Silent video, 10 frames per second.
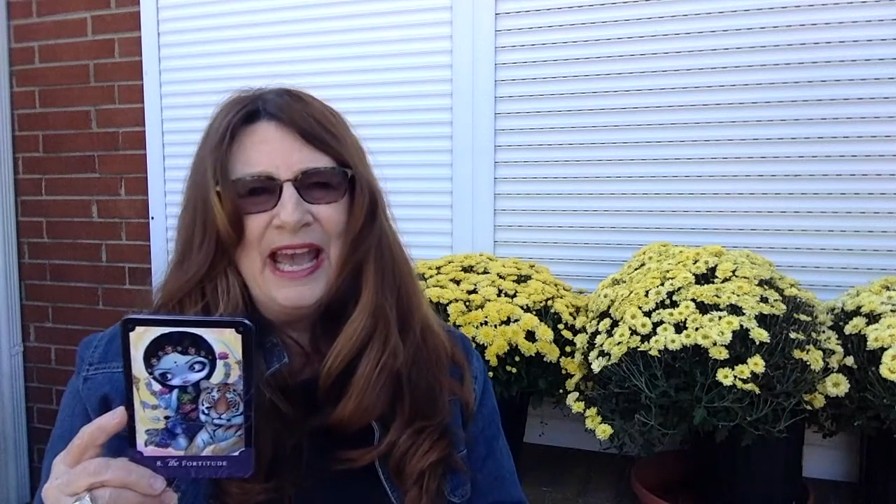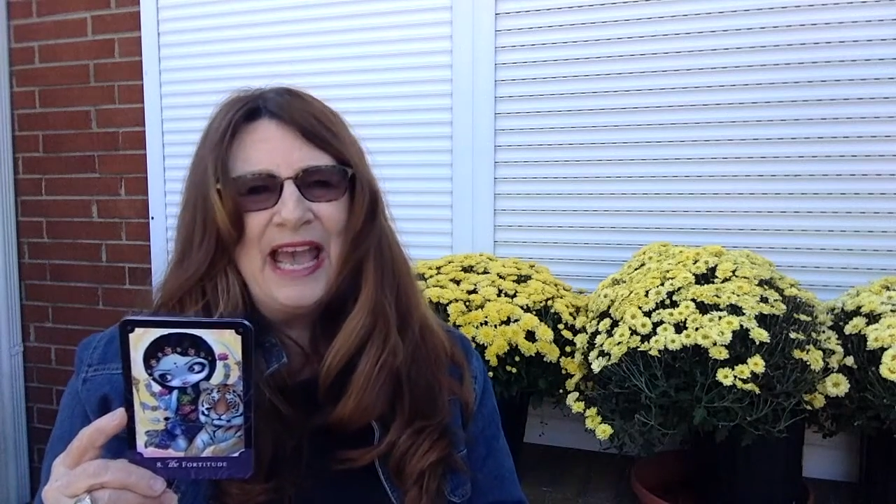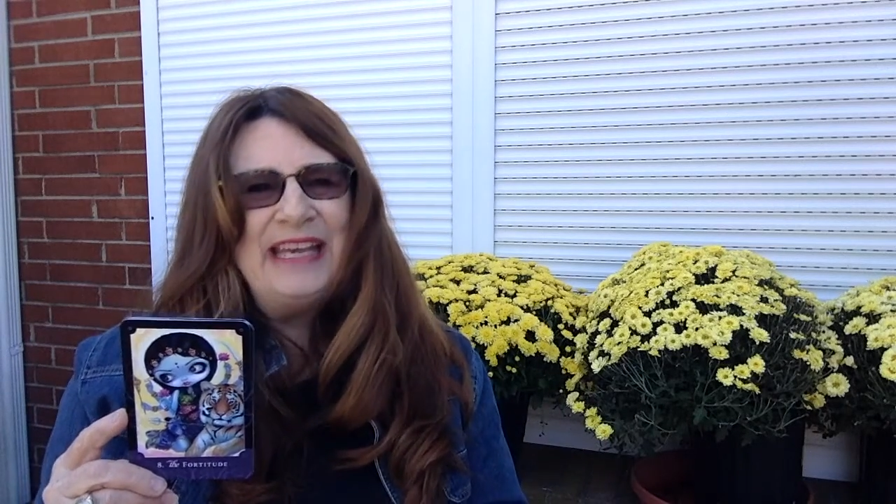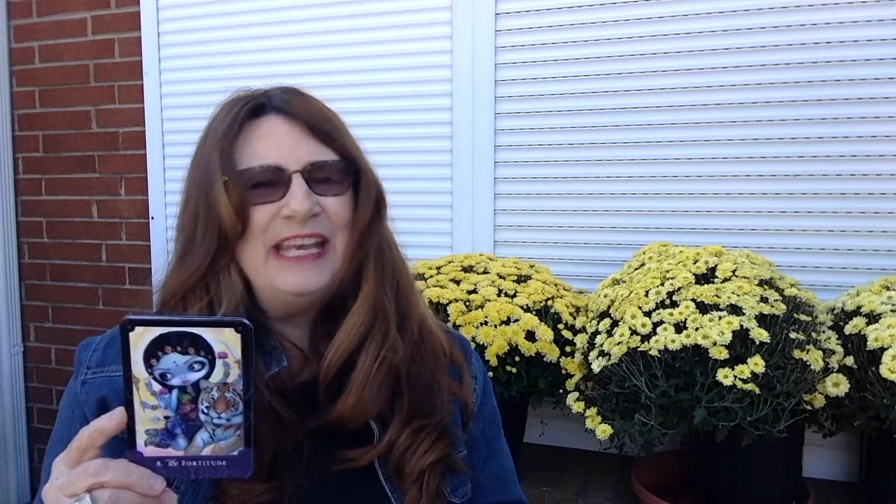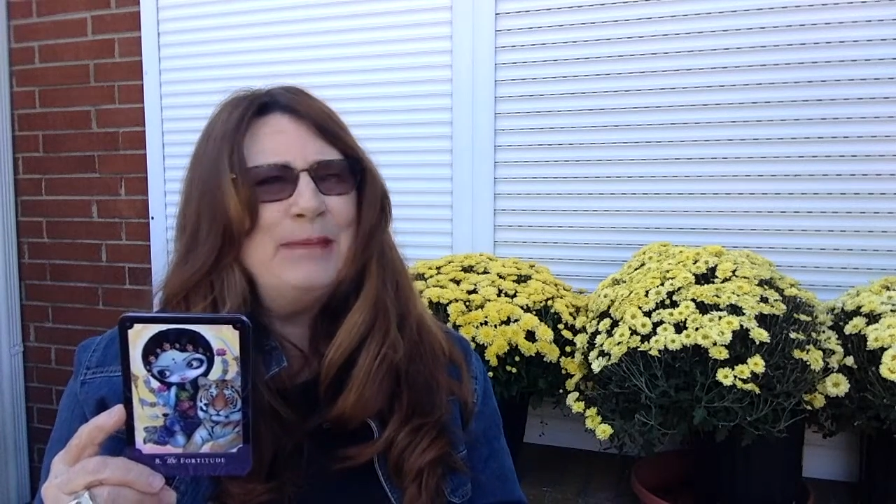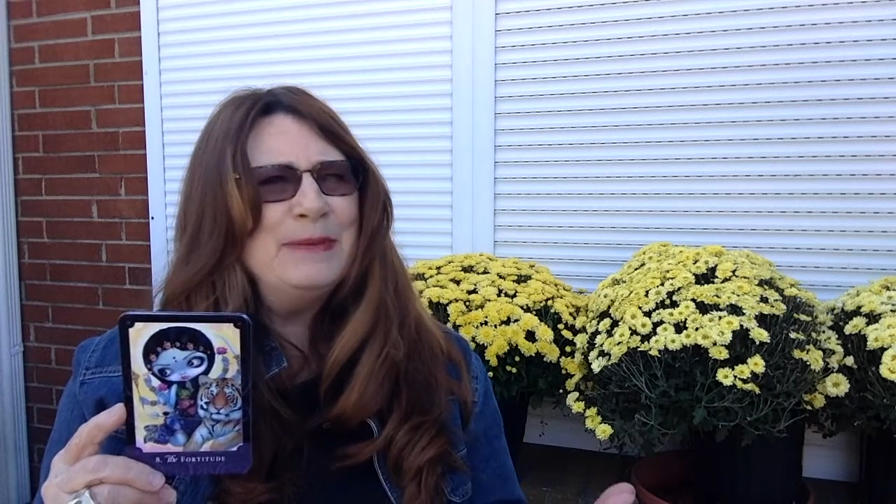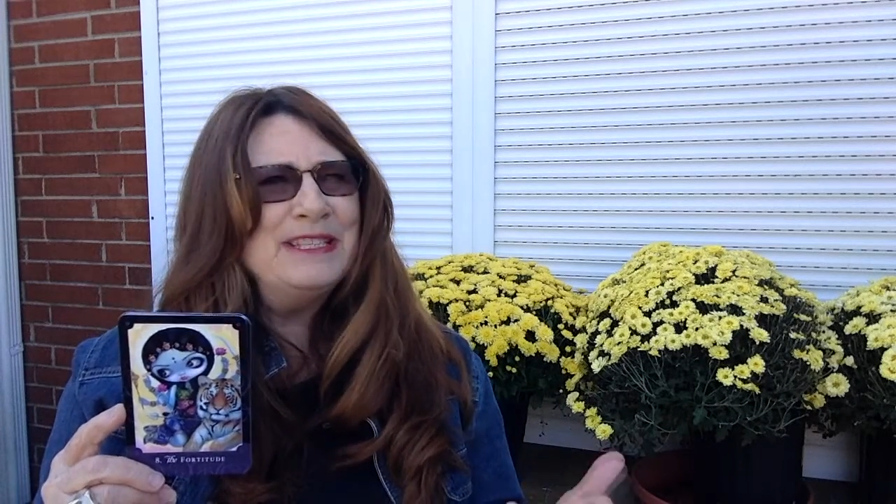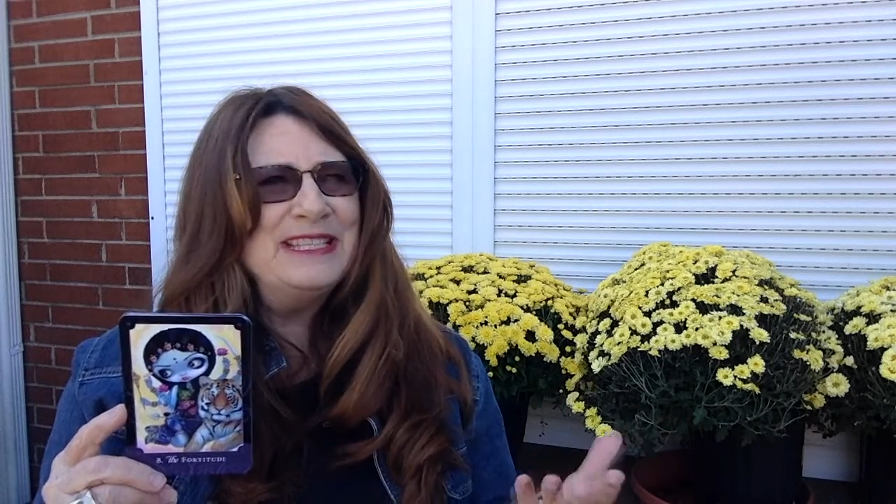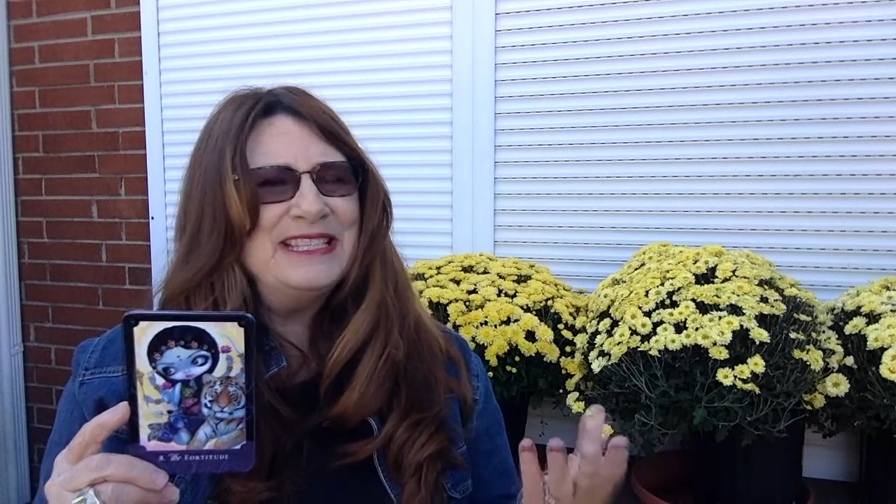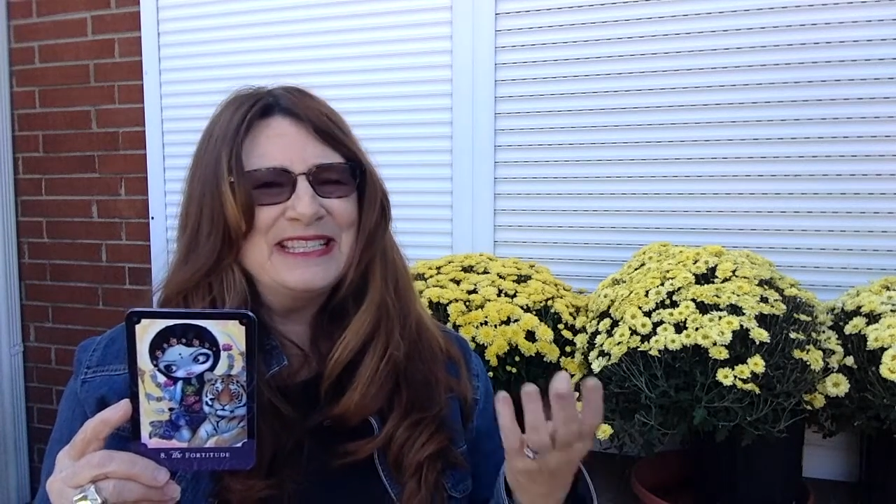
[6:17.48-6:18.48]
and keep
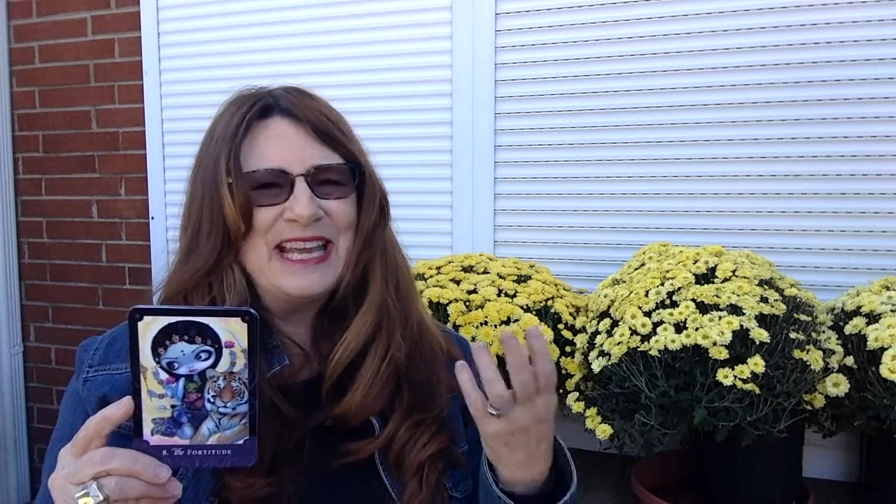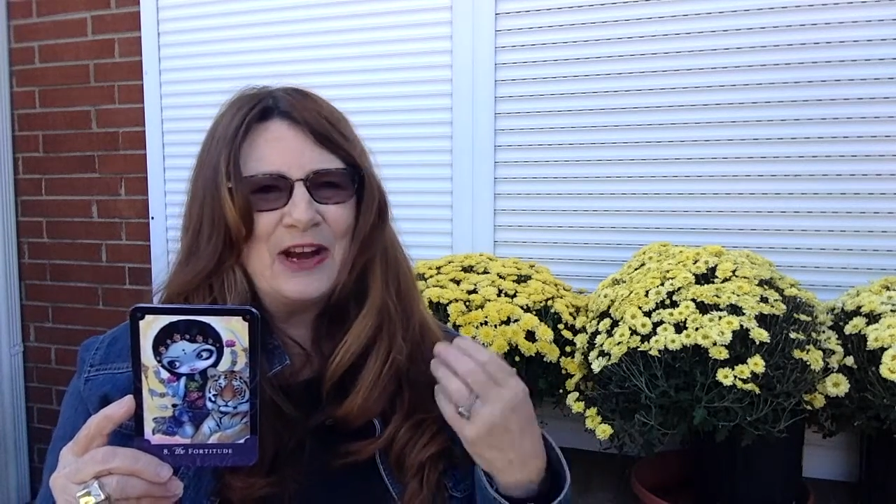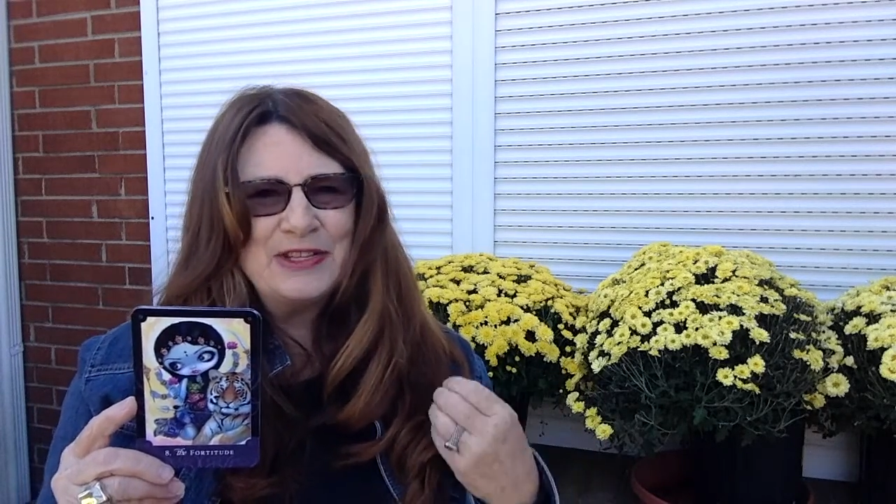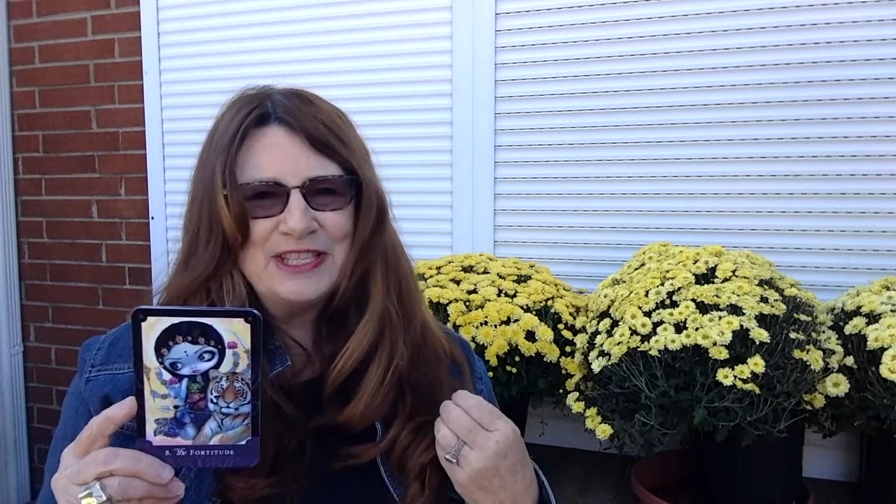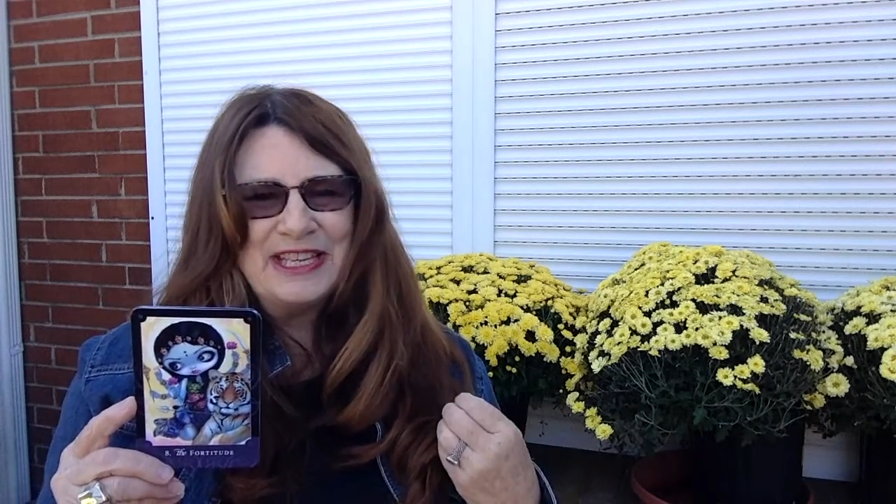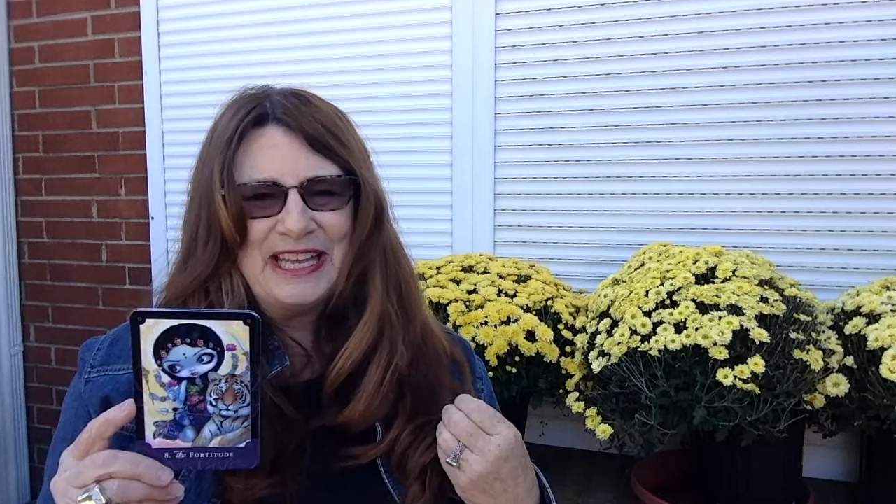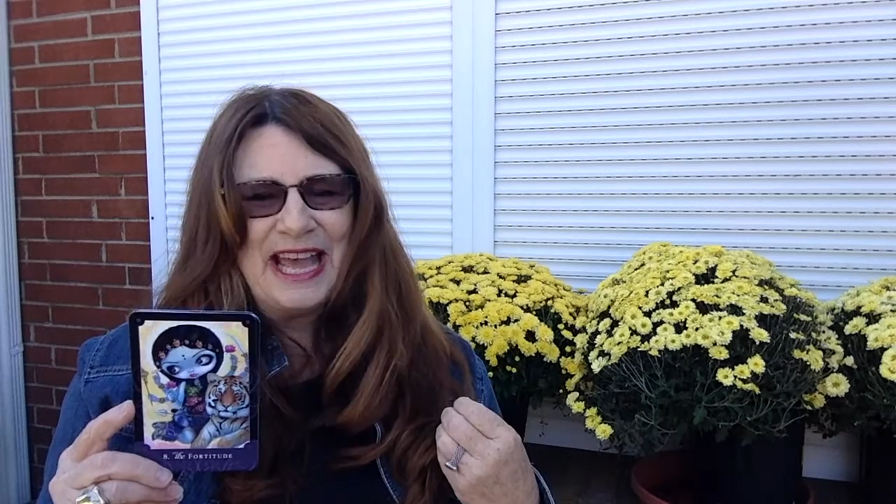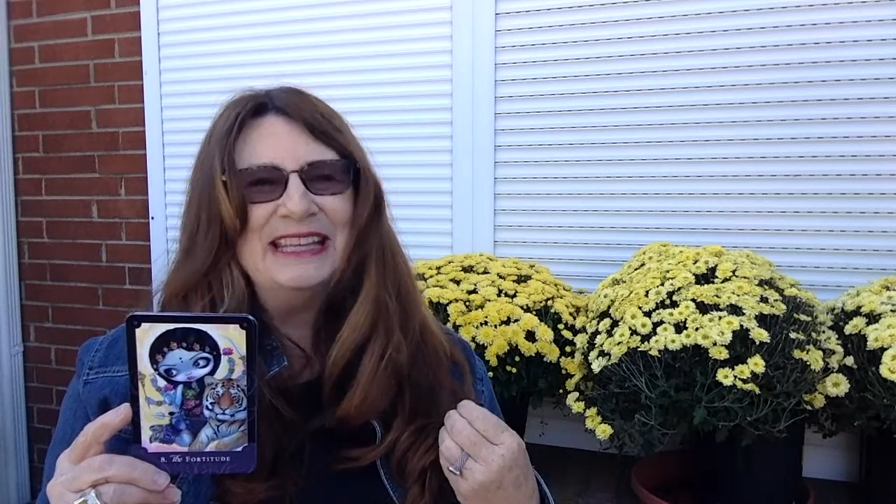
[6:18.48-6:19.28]
us in scarcity